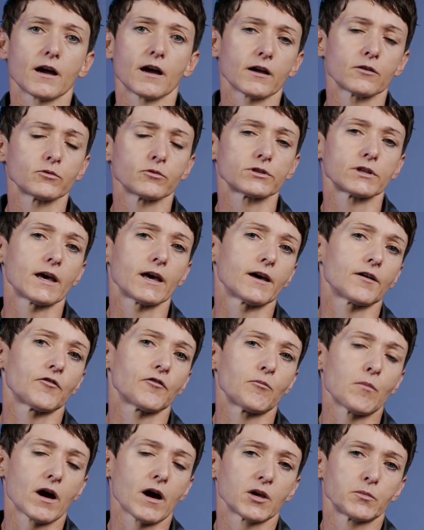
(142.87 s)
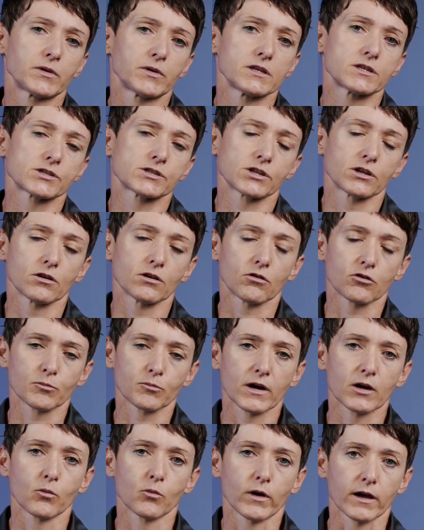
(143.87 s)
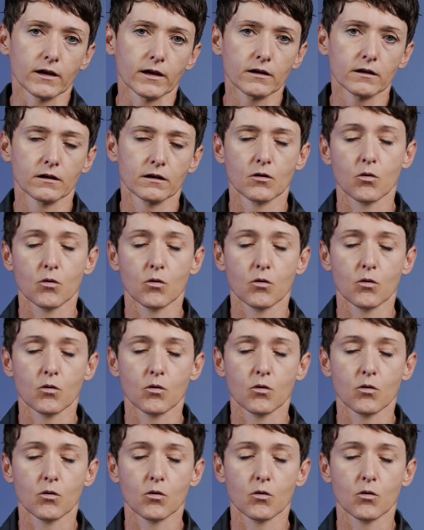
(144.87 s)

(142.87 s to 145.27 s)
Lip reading: I would have my BC or my wing,